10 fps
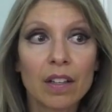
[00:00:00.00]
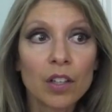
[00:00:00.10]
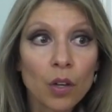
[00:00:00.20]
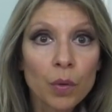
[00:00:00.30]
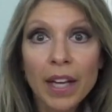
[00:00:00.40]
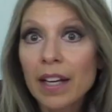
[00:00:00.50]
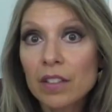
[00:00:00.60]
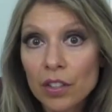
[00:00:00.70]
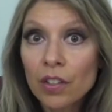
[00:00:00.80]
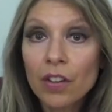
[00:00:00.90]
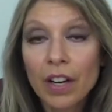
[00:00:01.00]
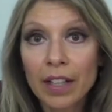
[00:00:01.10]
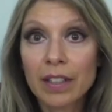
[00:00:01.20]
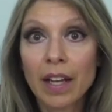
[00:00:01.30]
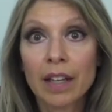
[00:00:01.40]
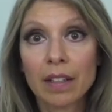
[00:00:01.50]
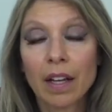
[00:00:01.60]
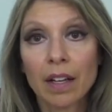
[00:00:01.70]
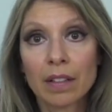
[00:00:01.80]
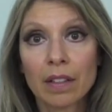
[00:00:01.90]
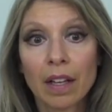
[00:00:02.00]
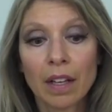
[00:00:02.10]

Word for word: you know, cancer and, and, and,